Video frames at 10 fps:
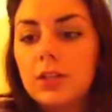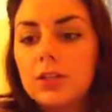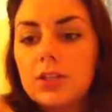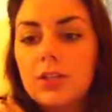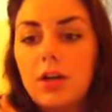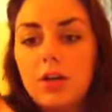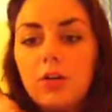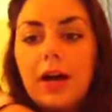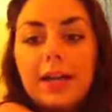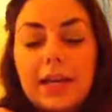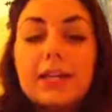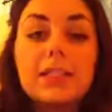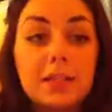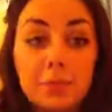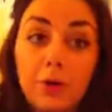So I guess
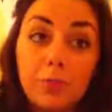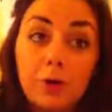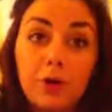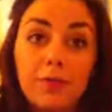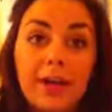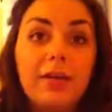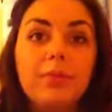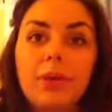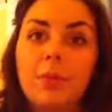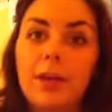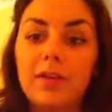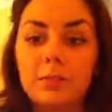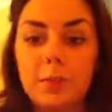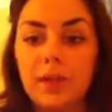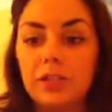explore more of that, but I'm going to have
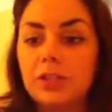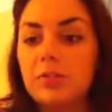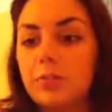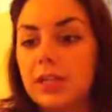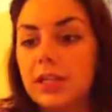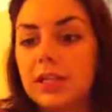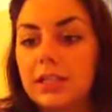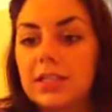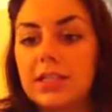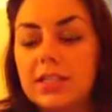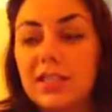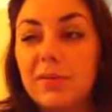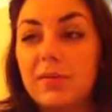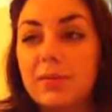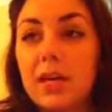to be patient because
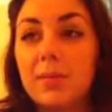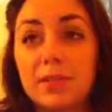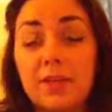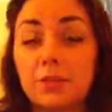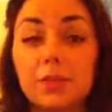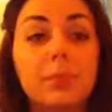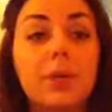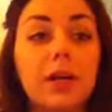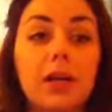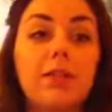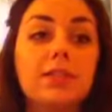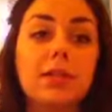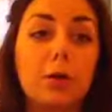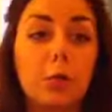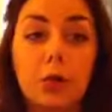sometimes I have to read paragraphs
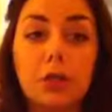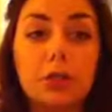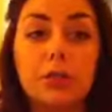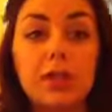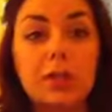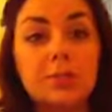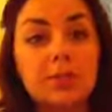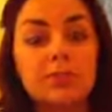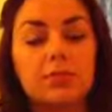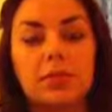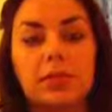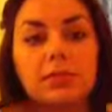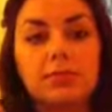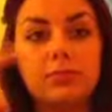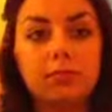like 1 or 2 times to
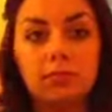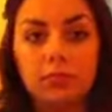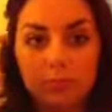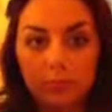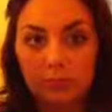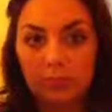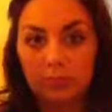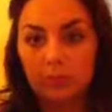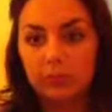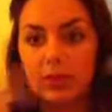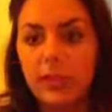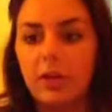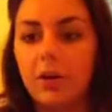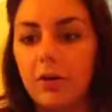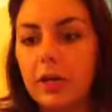really get
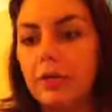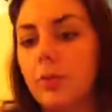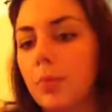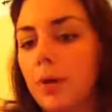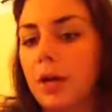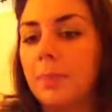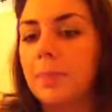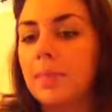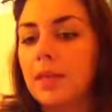it going through my brain.